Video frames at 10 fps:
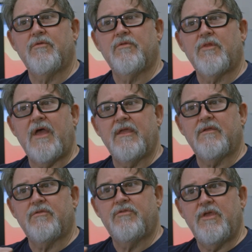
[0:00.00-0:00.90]
like
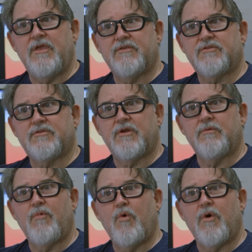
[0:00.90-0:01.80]
this that are
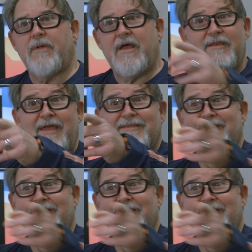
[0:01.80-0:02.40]
more about, like